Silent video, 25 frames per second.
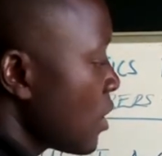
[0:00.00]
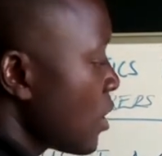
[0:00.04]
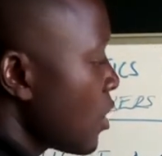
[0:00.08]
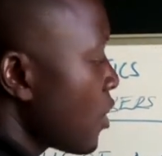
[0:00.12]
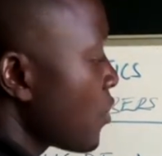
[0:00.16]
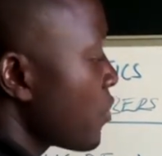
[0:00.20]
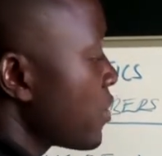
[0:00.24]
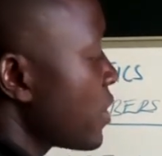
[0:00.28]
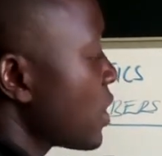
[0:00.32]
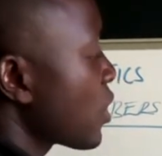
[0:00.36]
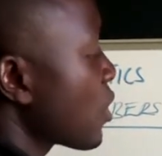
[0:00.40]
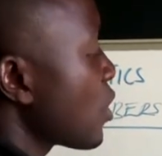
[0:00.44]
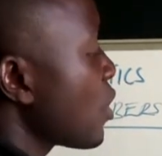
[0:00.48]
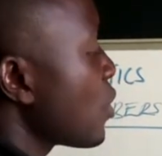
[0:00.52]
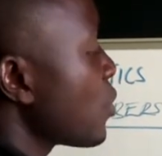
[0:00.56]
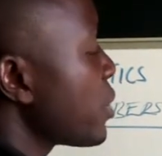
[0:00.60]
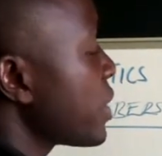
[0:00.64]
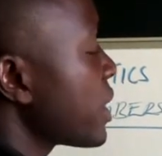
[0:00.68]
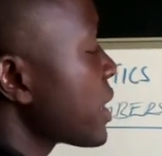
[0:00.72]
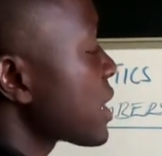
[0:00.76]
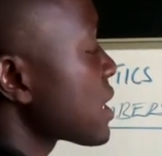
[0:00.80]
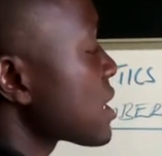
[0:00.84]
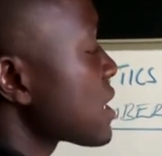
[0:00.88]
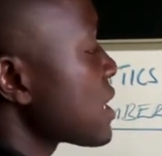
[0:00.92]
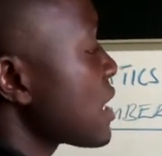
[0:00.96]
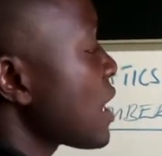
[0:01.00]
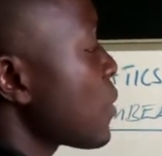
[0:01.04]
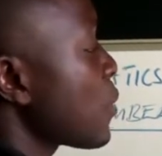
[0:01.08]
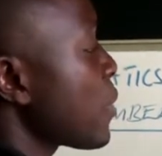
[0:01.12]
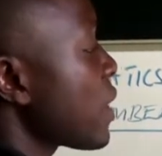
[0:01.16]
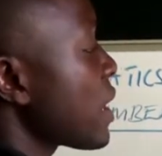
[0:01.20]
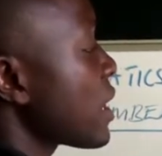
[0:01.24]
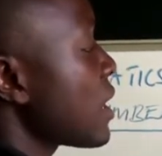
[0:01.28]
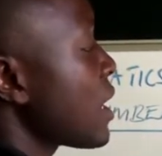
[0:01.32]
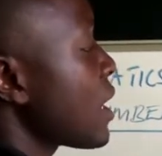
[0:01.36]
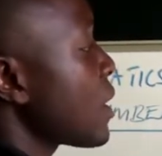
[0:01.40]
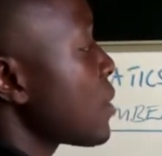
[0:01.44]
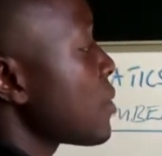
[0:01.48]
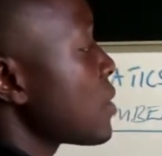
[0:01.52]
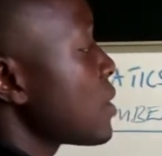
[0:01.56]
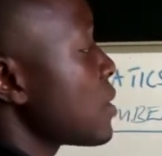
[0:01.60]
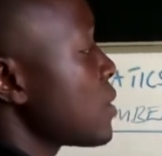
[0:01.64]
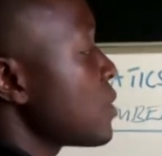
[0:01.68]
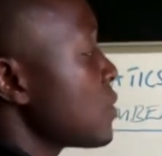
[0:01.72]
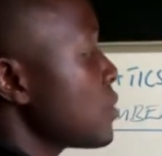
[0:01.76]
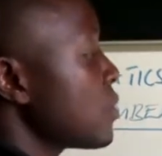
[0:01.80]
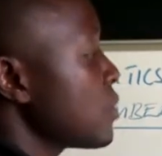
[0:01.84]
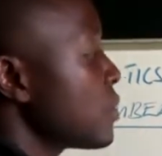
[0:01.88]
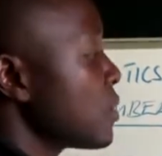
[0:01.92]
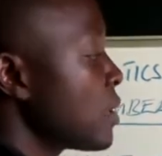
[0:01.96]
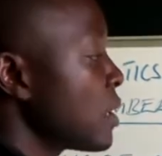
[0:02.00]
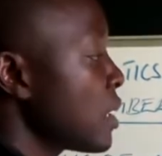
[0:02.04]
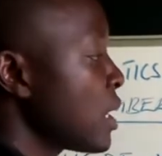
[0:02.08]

of the complex number w,